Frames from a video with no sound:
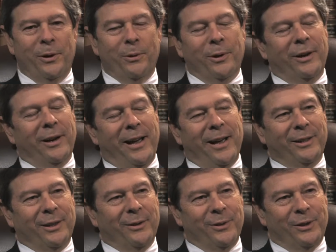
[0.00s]
you were going to
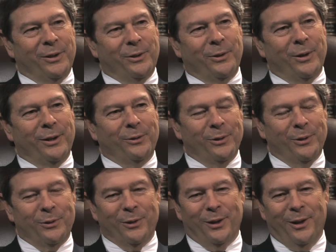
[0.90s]
ask if it's stressful
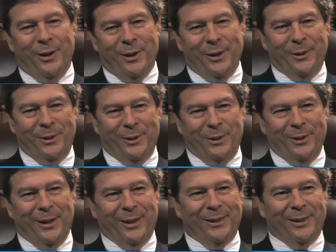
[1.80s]
for lawyers, so
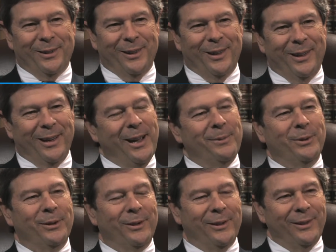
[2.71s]
I could say it
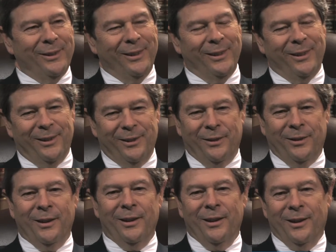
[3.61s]
absolutely is.
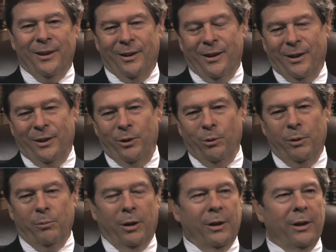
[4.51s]
Uh, you
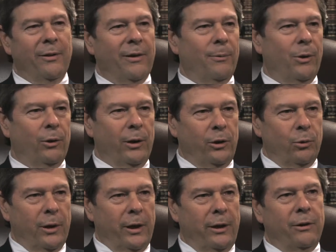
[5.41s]
wouldn't believe I'm only
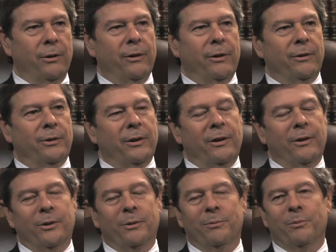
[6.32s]
22 years
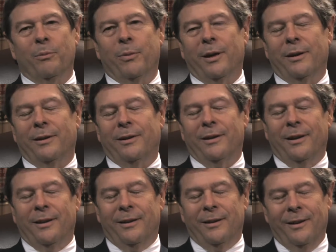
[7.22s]
old, but uh,